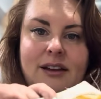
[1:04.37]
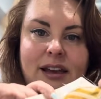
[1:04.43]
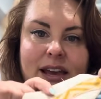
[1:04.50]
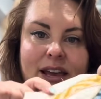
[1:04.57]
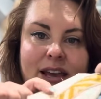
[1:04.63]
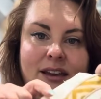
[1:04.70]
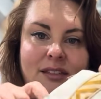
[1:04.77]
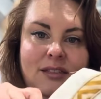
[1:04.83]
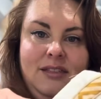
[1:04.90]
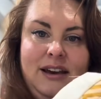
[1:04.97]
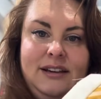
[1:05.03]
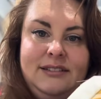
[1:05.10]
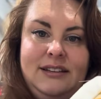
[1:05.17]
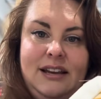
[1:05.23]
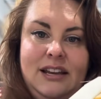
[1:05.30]
and
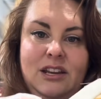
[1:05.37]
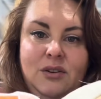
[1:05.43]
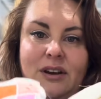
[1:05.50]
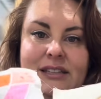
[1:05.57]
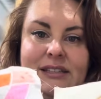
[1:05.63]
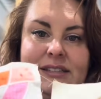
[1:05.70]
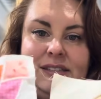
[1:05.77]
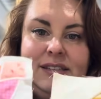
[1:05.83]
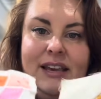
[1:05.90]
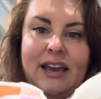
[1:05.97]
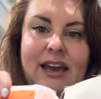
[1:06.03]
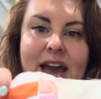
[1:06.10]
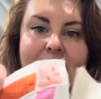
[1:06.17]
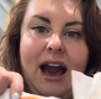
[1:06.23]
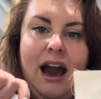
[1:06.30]
this, and you can
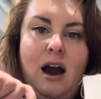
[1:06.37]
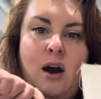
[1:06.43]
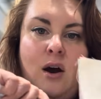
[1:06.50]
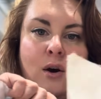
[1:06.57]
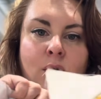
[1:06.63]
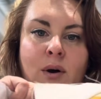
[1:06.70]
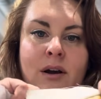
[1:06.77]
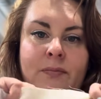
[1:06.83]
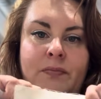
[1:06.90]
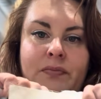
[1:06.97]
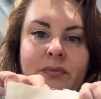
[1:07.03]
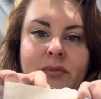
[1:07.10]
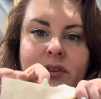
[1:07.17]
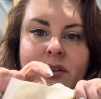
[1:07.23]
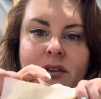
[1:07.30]
see how,
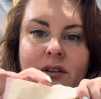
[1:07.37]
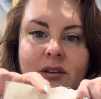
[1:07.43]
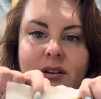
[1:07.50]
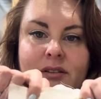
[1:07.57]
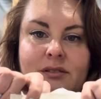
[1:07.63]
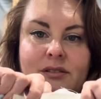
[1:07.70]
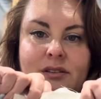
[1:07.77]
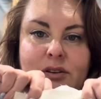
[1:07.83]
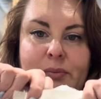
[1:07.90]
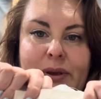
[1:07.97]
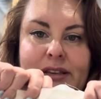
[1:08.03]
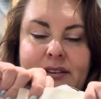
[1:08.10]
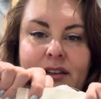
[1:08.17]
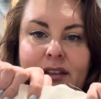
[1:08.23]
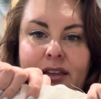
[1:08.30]
so
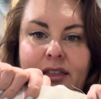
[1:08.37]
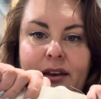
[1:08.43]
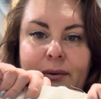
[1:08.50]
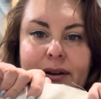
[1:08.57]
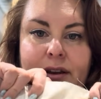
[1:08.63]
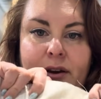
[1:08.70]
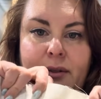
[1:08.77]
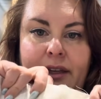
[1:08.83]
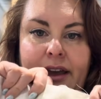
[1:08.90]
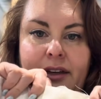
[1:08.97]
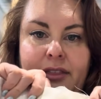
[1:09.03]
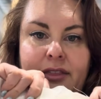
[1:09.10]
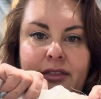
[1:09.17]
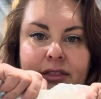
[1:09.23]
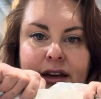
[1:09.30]
basically they would go
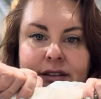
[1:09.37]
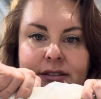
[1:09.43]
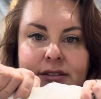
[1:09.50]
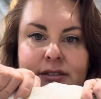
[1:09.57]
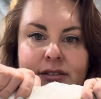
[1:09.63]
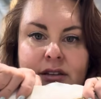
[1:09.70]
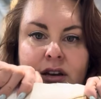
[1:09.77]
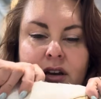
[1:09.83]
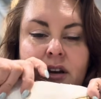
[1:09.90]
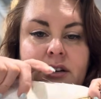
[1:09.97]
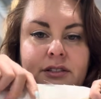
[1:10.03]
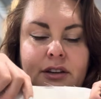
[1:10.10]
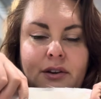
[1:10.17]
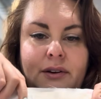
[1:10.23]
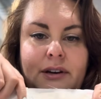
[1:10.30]
like this.
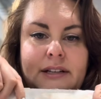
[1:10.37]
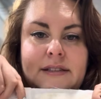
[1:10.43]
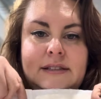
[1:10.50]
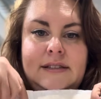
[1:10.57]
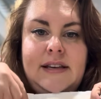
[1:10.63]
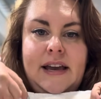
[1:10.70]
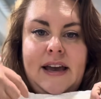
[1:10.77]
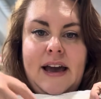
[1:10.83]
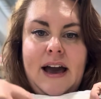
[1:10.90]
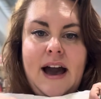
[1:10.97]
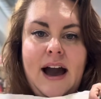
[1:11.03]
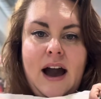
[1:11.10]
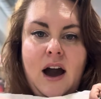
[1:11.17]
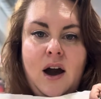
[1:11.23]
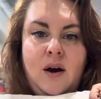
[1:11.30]
So you can see
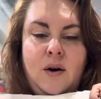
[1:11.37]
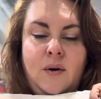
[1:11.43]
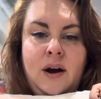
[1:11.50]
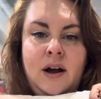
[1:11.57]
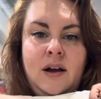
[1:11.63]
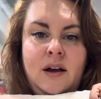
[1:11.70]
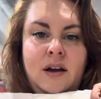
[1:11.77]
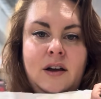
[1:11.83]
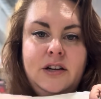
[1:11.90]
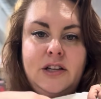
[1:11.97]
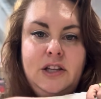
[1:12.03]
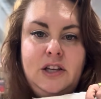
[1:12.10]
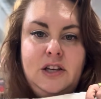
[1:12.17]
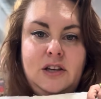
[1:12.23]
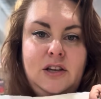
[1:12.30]
how
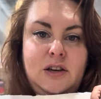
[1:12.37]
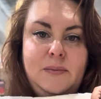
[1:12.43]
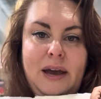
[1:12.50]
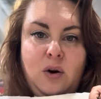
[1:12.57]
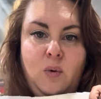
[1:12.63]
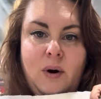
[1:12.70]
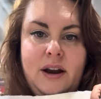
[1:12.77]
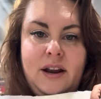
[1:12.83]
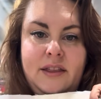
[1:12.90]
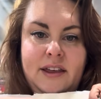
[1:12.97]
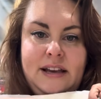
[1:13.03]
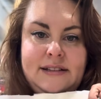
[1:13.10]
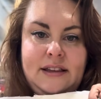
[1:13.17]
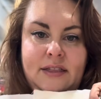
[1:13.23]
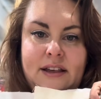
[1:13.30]
you make one of
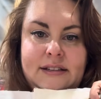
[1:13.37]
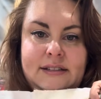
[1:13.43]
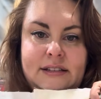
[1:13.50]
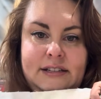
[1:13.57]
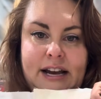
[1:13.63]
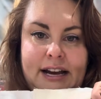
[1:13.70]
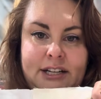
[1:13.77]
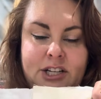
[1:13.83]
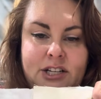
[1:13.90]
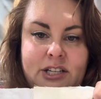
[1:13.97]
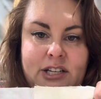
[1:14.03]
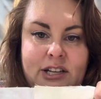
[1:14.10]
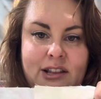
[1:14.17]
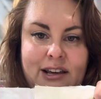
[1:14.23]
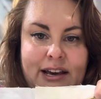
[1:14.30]
these and this attaches
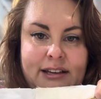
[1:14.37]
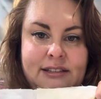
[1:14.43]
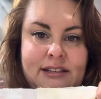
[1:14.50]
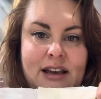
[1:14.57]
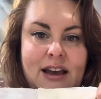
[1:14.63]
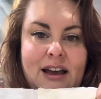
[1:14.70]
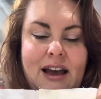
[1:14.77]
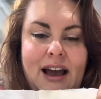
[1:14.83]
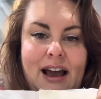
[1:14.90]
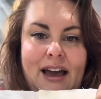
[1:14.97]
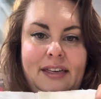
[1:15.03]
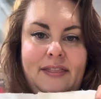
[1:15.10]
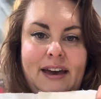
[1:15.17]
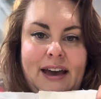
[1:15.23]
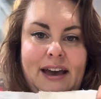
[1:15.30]
to this,
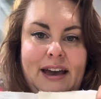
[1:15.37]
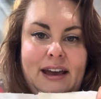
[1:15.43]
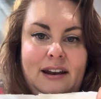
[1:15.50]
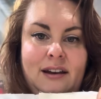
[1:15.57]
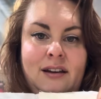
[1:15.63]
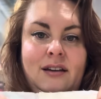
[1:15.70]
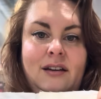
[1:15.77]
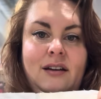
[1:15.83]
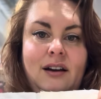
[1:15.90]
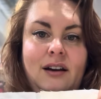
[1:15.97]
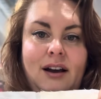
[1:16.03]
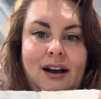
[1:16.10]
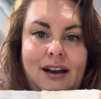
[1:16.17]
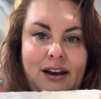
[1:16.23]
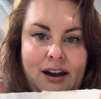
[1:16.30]
and then
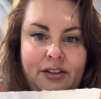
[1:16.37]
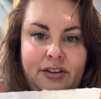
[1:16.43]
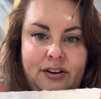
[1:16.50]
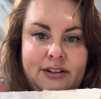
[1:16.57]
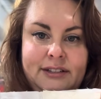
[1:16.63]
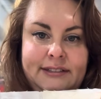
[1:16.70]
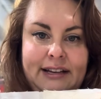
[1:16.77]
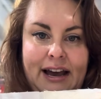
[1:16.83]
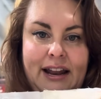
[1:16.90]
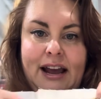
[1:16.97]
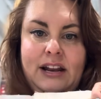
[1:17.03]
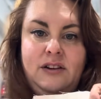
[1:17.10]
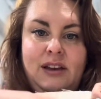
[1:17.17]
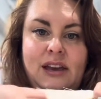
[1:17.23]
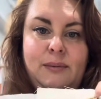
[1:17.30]
another set,
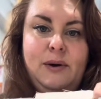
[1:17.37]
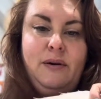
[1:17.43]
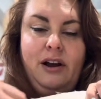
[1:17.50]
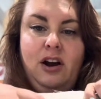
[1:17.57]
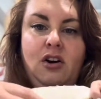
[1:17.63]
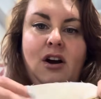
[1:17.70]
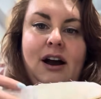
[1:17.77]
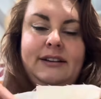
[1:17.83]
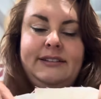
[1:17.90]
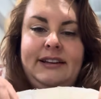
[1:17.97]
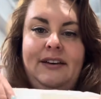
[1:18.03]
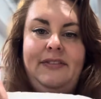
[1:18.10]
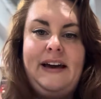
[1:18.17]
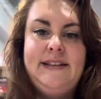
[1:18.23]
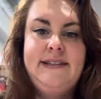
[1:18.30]
and you keep going across,
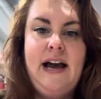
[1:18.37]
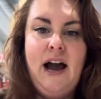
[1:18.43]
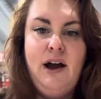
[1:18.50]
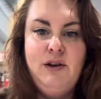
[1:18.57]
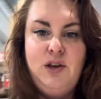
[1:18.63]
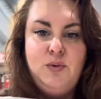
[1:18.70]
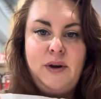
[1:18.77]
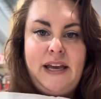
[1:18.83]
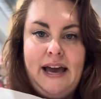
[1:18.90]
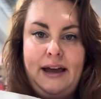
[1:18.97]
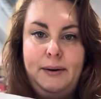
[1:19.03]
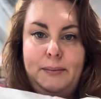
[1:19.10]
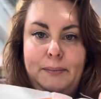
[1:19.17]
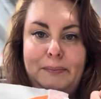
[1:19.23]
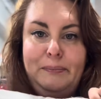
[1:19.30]
and that's how you
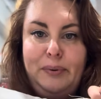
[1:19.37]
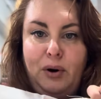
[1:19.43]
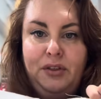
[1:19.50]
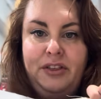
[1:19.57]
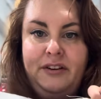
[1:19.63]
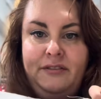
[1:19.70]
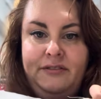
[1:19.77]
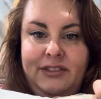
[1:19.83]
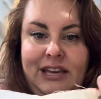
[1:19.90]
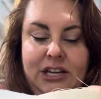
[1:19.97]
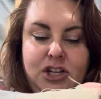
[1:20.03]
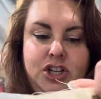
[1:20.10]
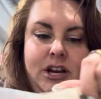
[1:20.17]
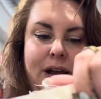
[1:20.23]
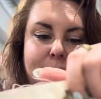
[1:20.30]
get both of these
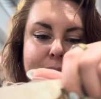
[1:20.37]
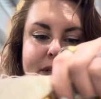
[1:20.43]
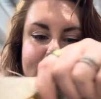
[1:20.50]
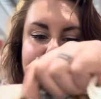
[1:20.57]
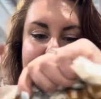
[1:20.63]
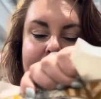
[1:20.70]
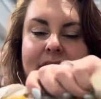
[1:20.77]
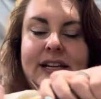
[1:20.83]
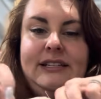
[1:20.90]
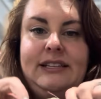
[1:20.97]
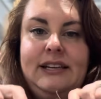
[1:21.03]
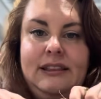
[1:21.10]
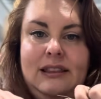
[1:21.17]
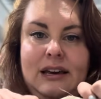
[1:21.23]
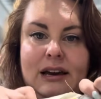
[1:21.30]
shapes. And I
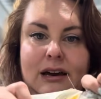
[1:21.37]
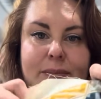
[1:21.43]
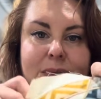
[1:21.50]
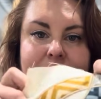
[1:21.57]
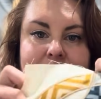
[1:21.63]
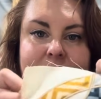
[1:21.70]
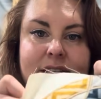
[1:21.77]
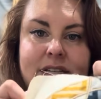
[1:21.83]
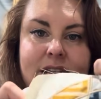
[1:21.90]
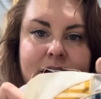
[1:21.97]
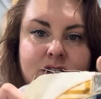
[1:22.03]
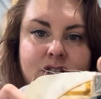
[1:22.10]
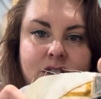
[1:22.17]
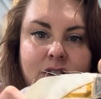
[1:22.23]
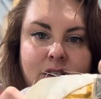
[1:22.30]
did them
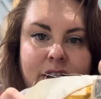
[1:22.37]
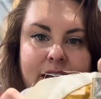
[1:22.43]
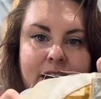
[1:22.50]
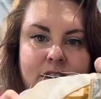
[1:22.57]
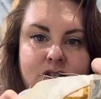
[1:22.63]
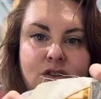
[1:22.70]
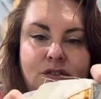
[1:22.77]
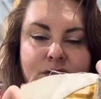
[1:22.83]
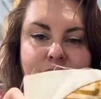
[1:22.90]
intentionally into